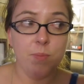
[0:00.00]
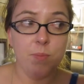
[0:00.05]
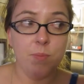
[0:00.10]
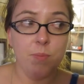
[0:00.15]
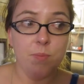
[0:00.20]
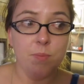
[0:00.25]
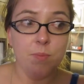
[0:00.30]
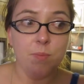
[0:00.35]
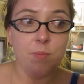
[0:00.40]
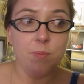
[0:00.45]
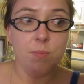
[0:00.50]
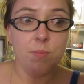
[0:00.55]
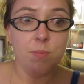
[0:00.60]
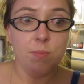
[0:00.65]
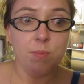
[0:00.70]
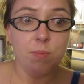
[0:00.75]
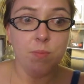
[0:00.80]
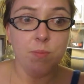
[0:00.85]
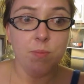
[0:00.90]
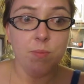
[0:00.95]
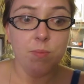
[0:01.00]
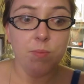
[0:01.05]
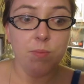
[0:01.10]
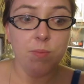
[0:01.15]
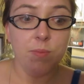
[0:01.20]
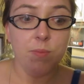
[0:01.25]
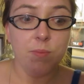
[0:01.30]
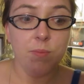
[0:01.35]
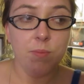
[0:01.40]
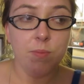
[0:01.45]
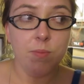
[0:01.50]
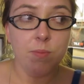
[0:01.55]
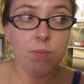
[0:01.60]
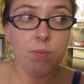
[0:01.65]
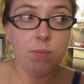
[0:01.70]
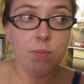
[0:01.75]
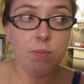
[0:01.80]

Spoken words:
(silence)